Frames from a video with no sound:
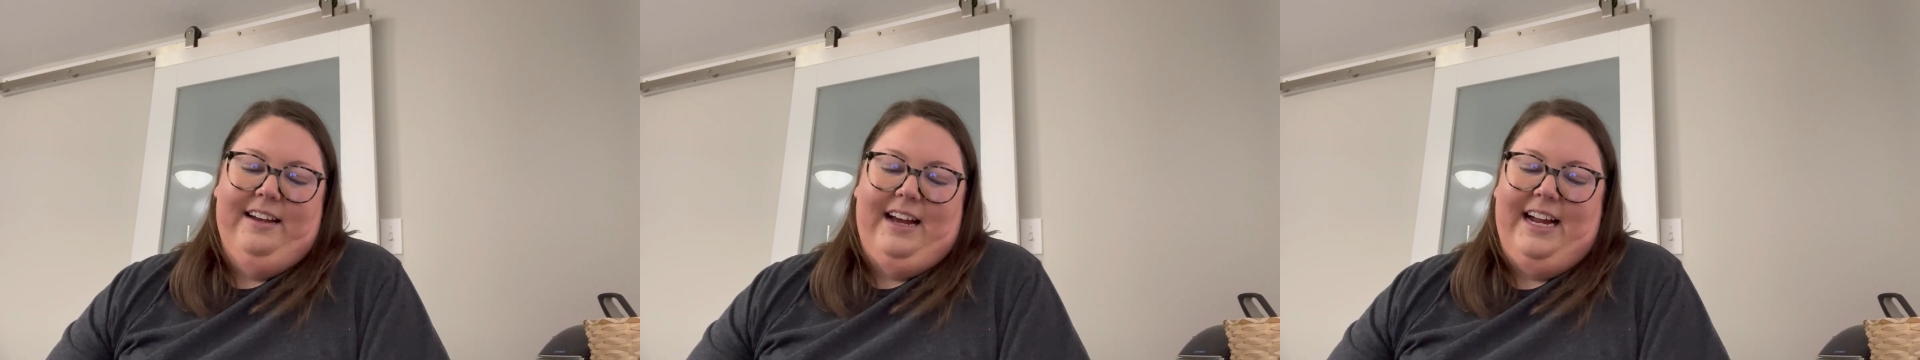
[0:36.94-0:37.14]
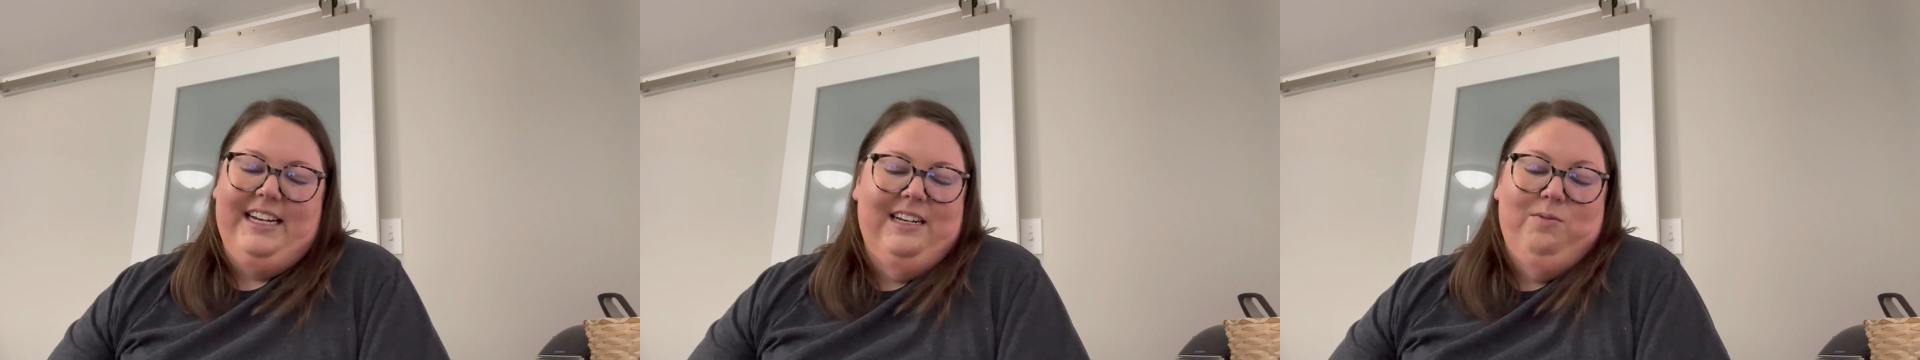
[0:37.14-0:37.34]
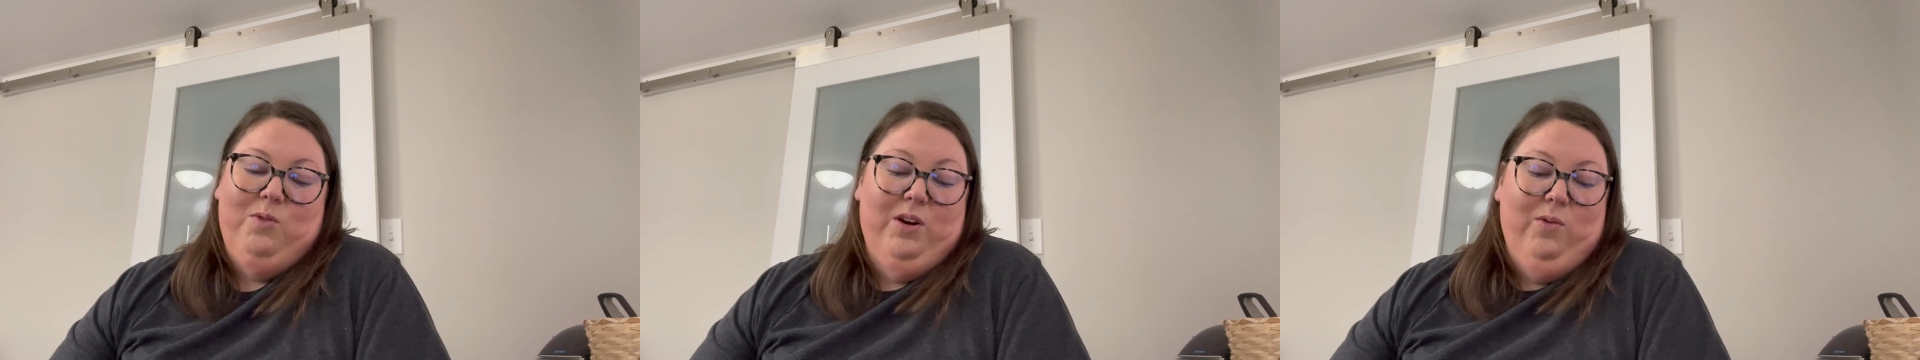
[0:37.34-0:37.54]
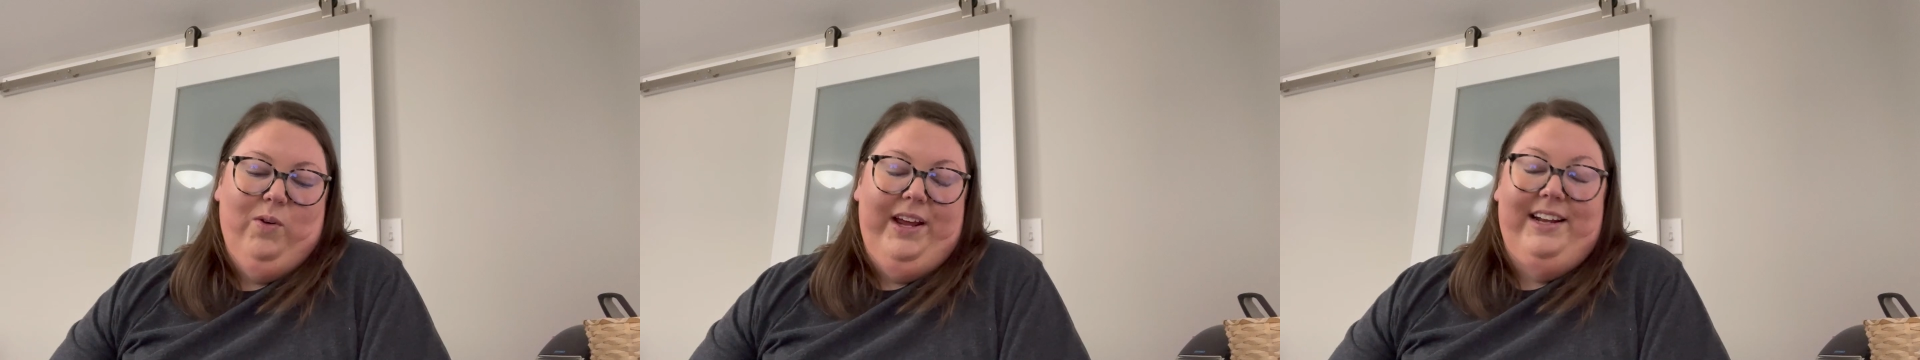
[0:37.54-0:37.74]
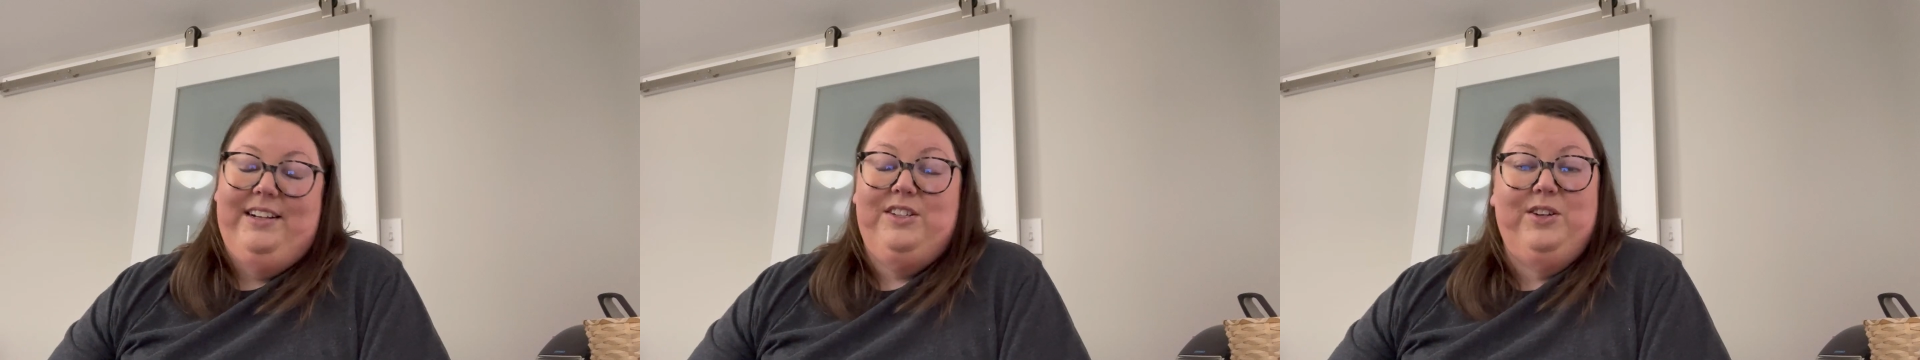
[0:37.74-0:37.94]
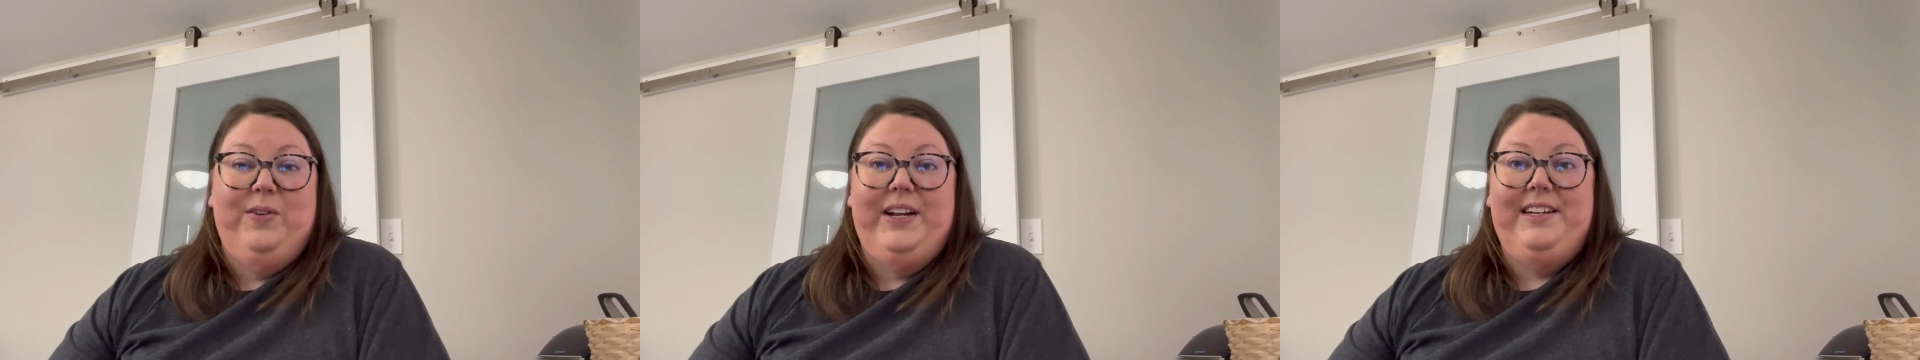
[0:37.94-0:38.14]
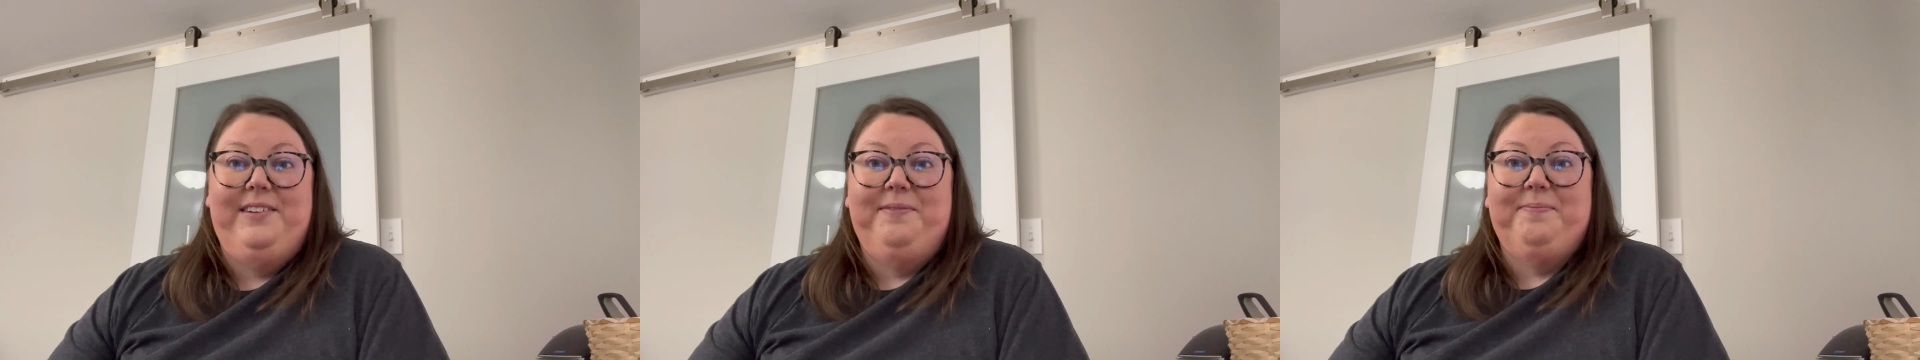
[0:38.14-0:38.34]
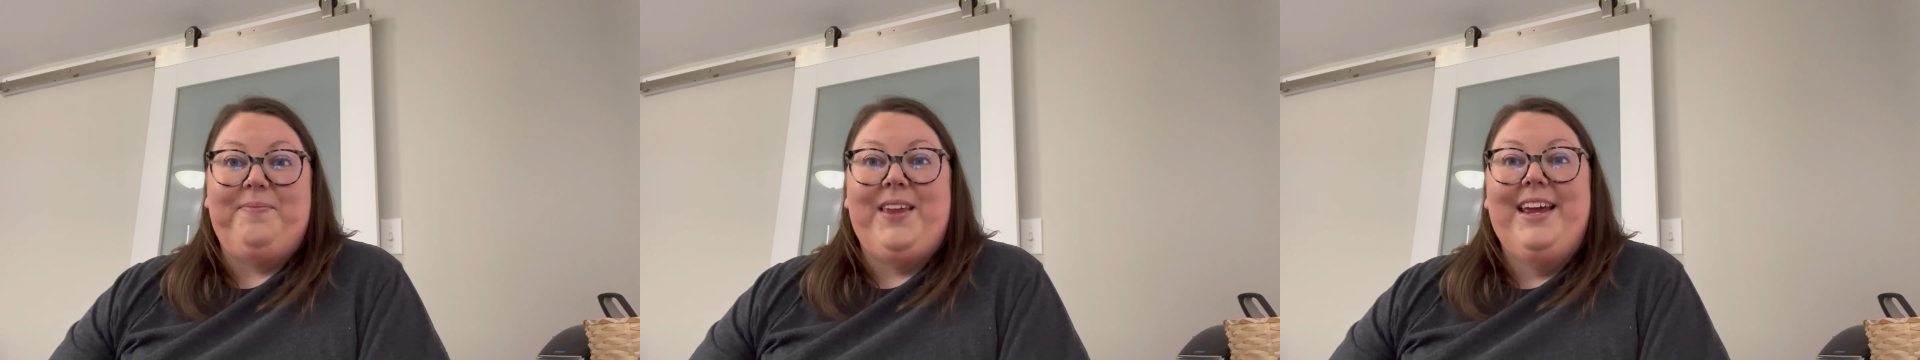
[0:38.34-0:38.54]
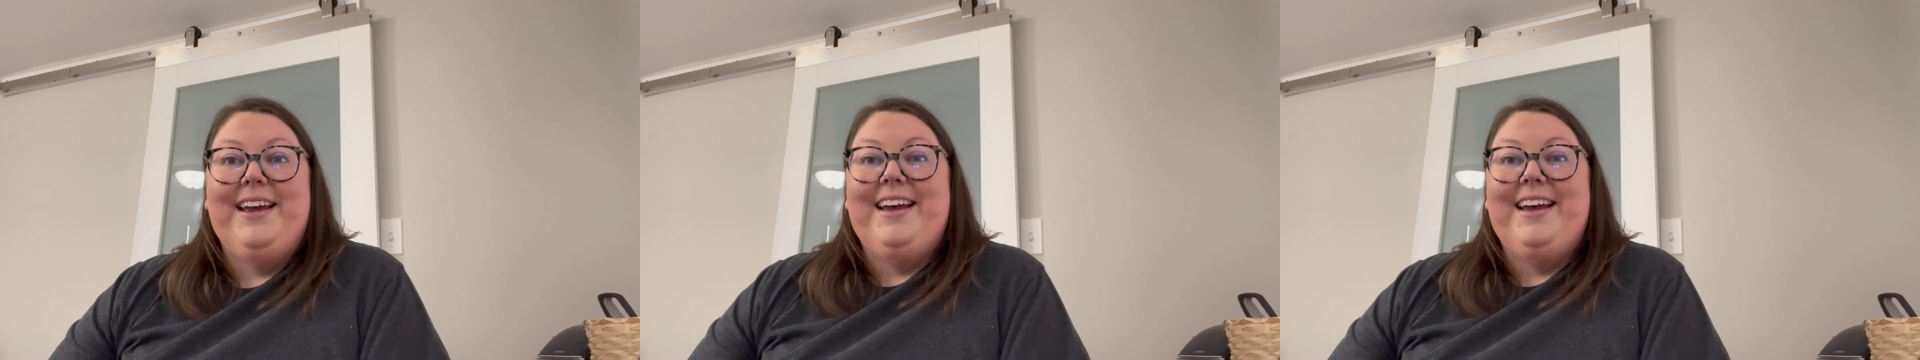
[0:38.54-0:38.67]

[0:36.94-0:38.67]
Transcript: I didn't want to wait, so I didn't.